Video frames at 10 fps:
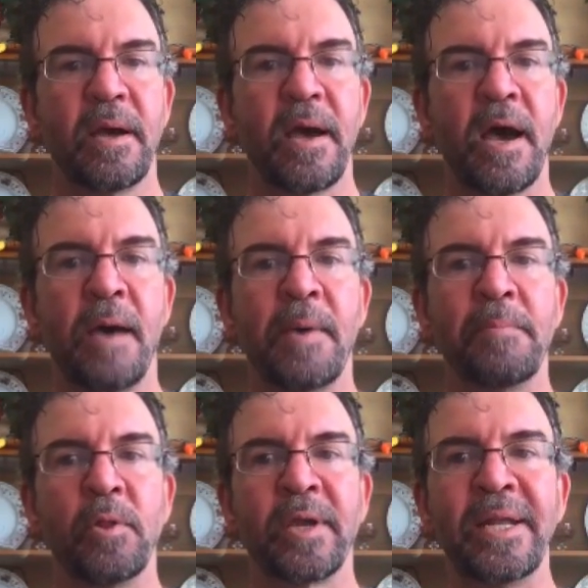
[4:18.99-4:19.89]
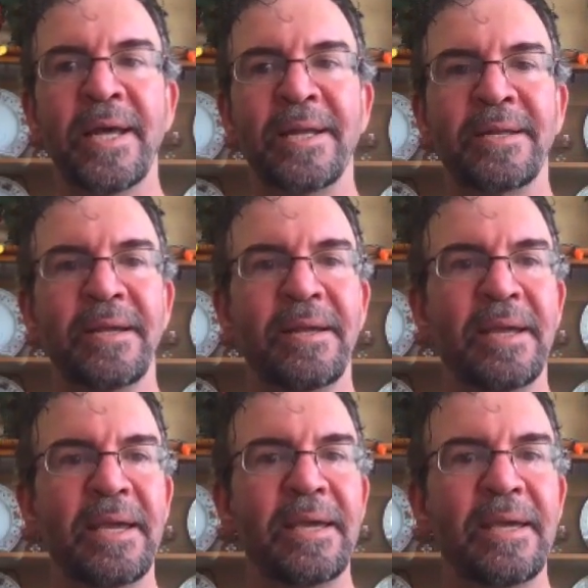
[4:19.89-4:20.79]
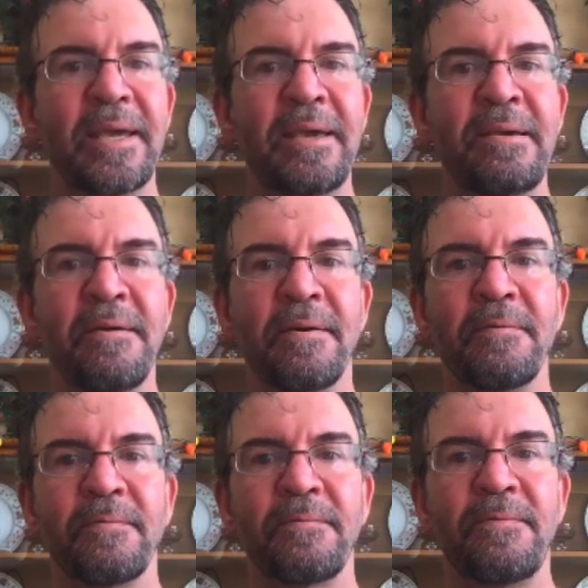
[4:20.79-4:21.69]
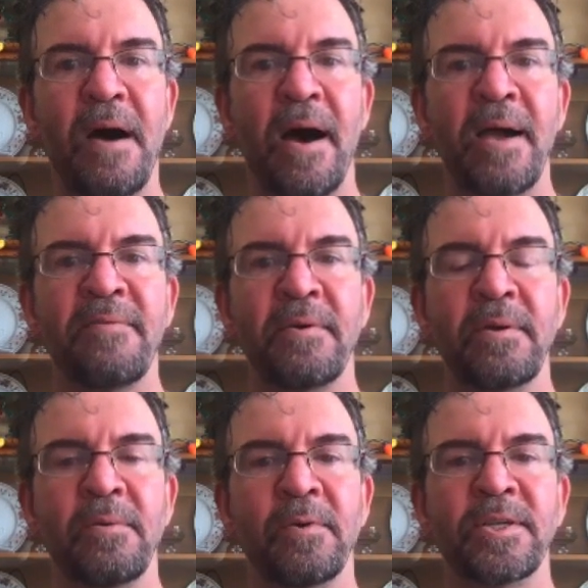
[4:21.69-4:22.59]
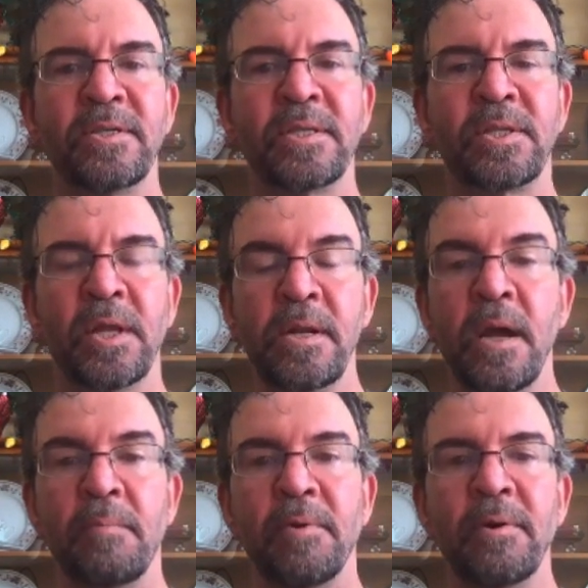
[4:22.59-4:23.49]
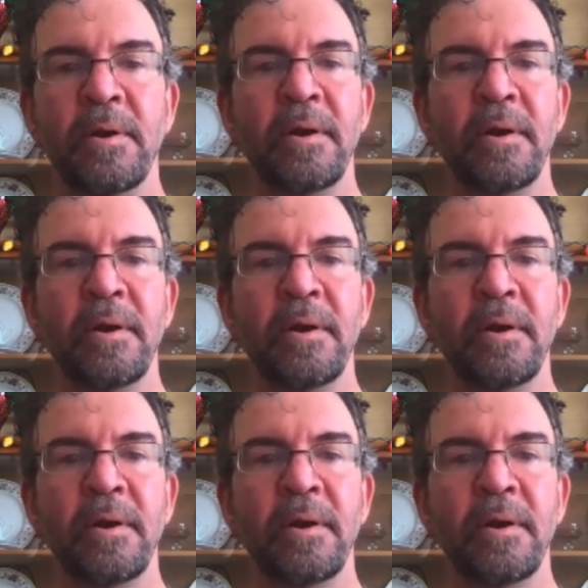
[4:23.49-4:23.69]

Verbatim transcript: um, I'm looking at E five, which is the number,